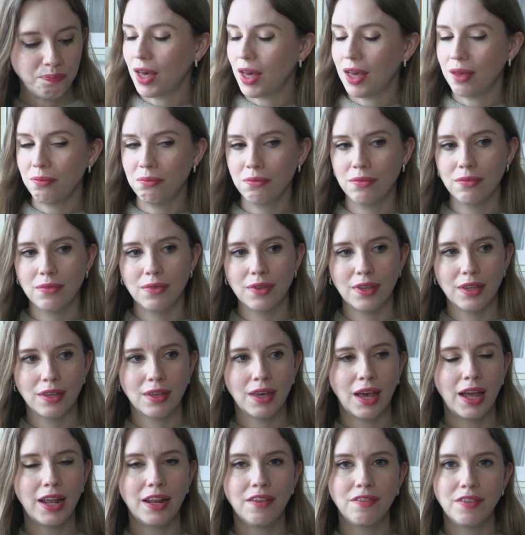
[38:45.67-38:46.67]
I'm
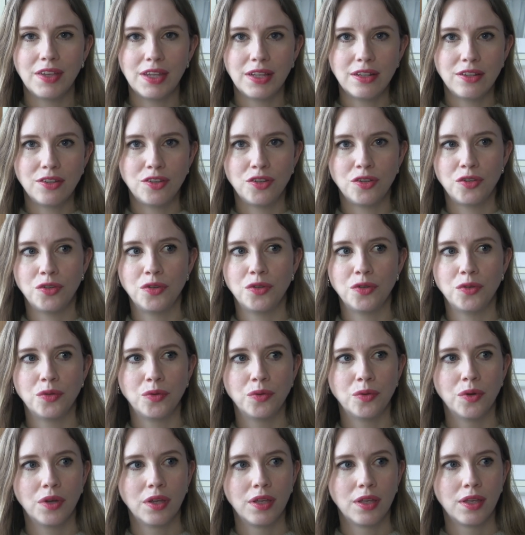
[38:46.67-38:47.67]
kind of
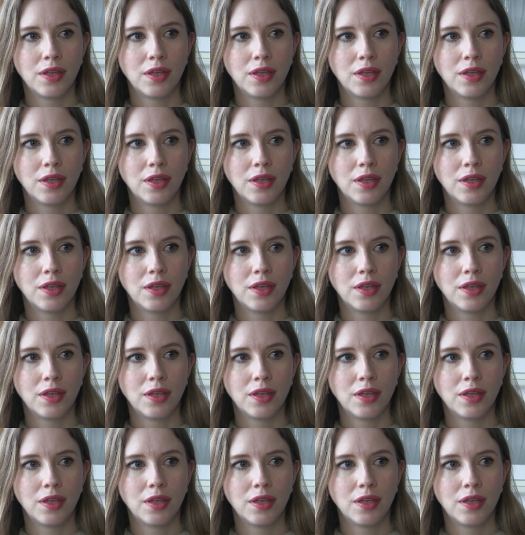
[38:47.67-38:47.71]
into